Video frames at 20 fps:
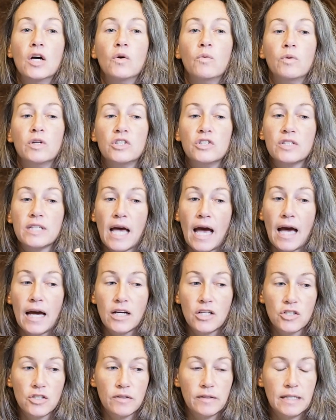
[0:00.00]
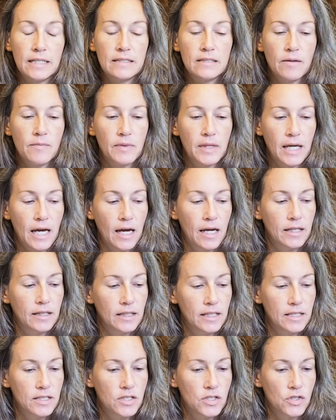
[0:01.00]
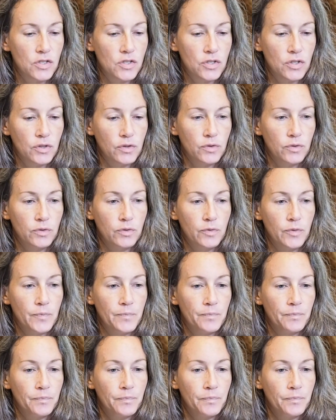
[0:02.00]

which is actually something I had listened to